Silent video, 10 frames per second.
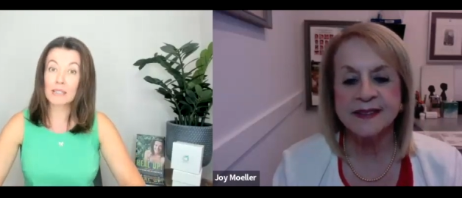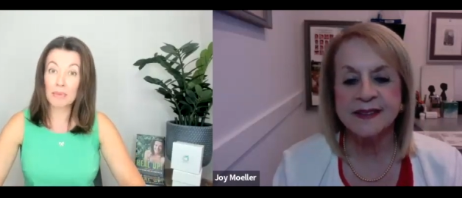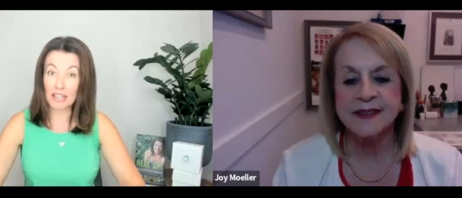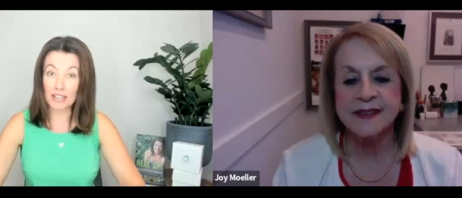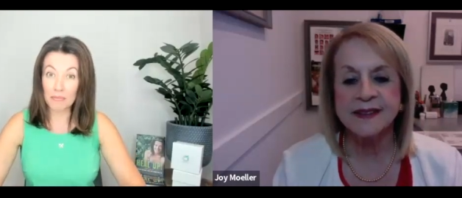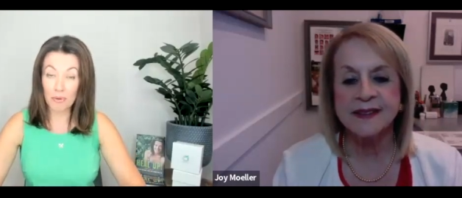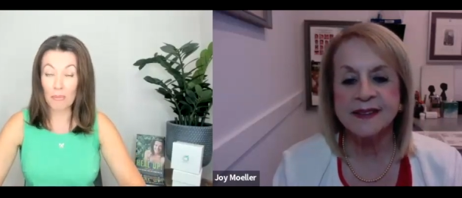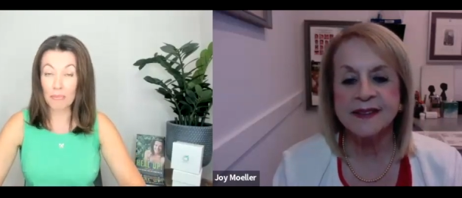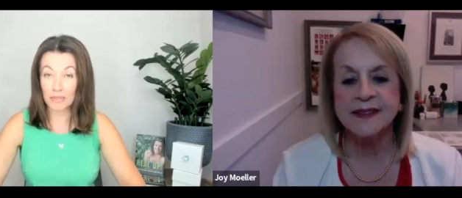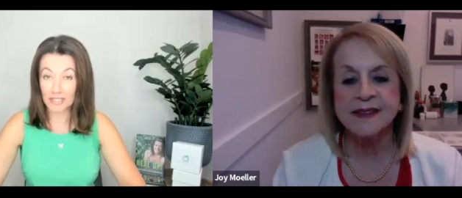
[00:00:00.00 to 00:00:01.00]
Speaker 1: sleeping
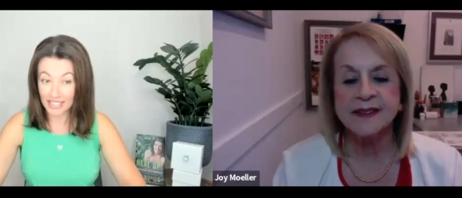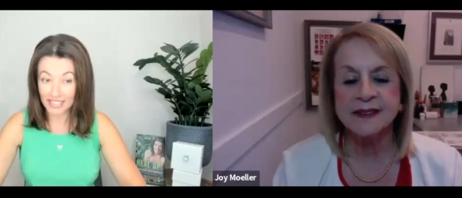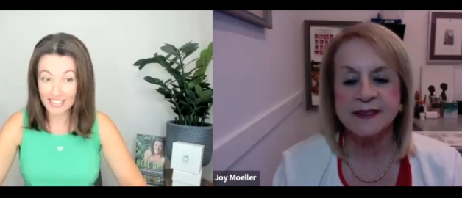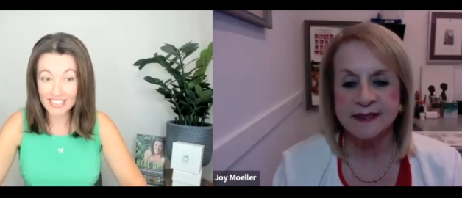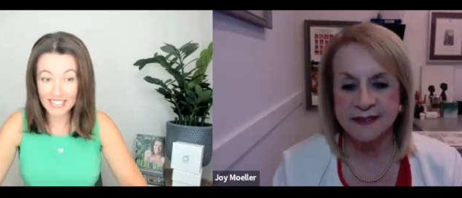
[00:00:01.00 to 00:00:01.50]
properly